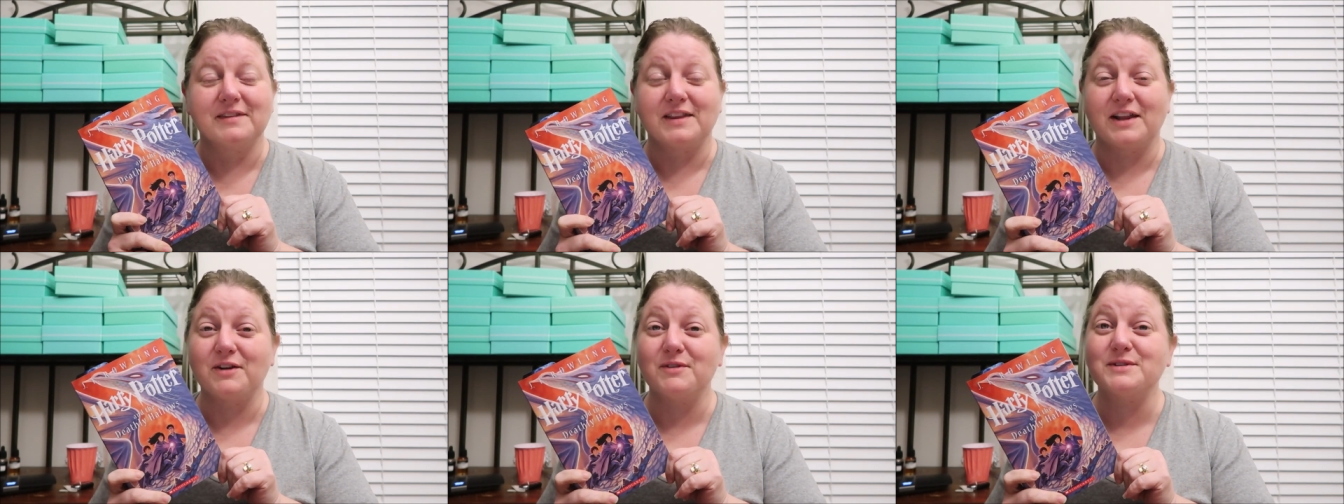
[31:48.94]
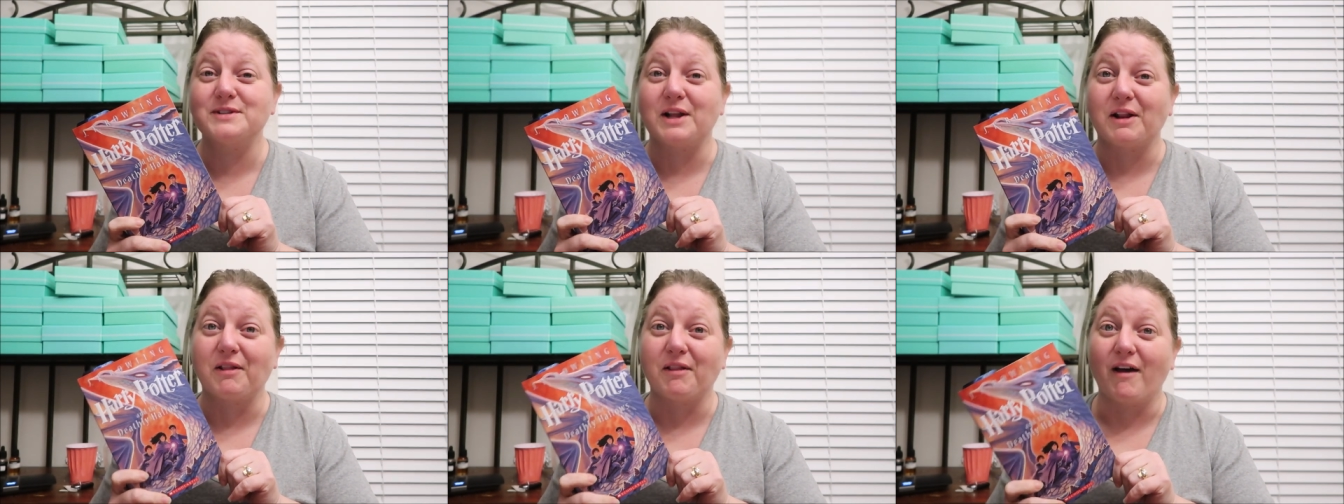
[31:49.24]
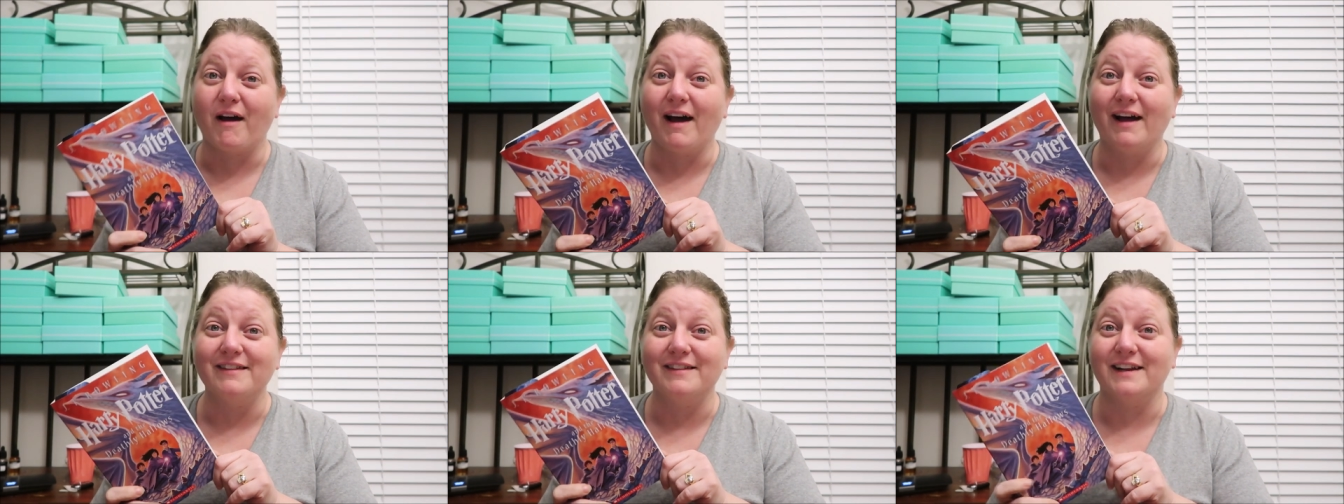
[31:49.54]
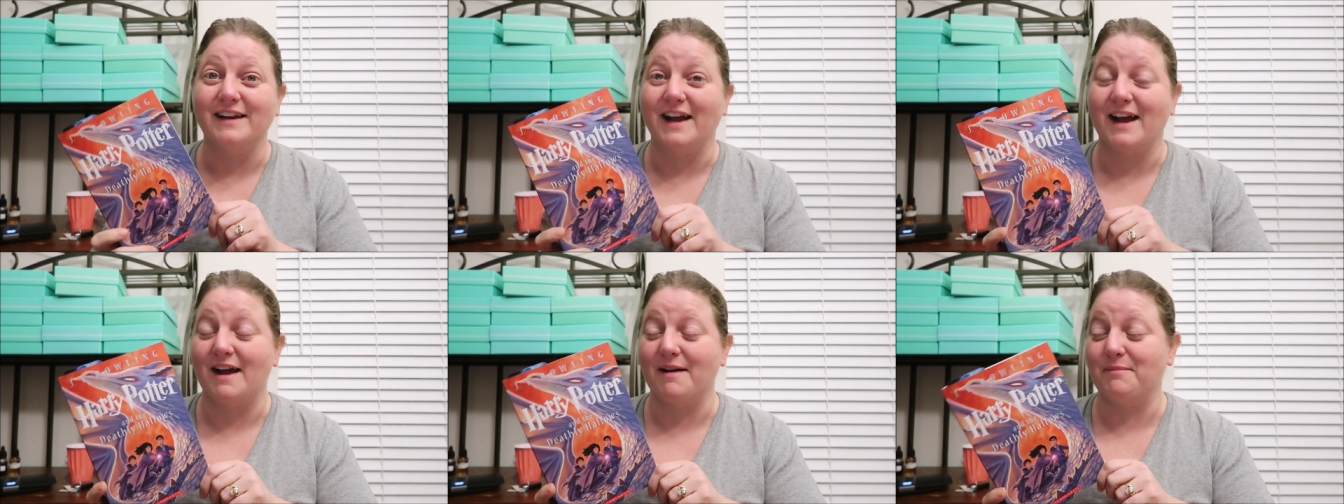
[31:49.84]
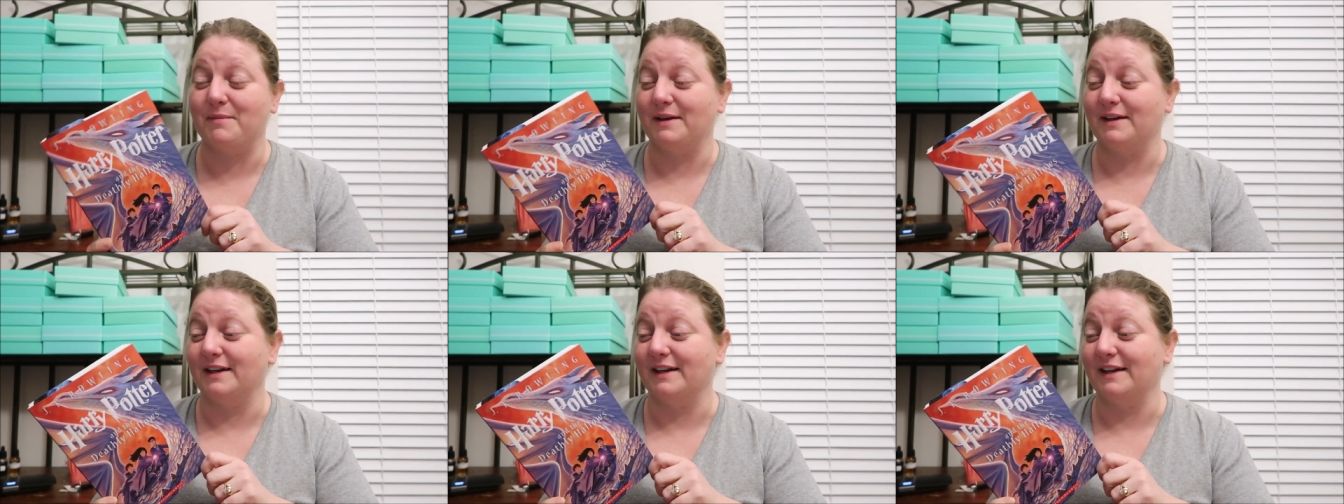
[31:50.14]
there was a lot that
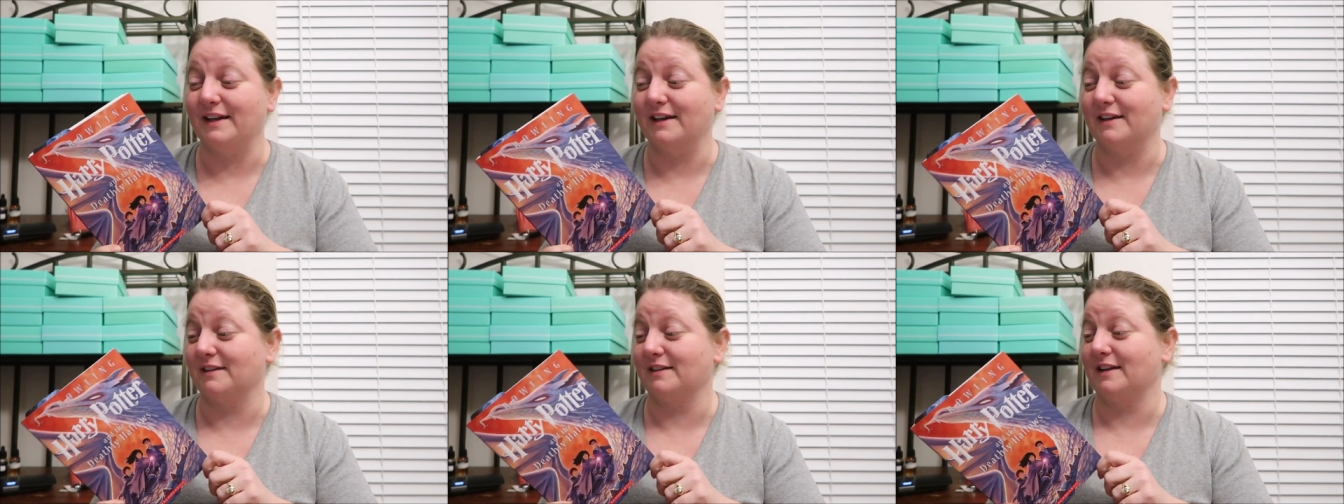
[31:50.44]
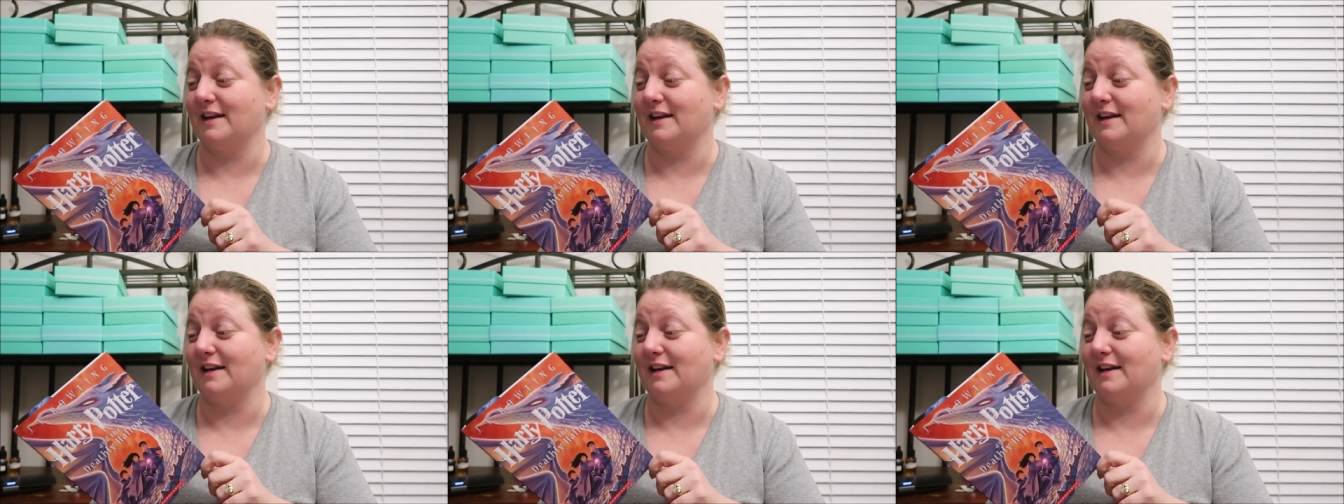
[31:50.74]
happened in here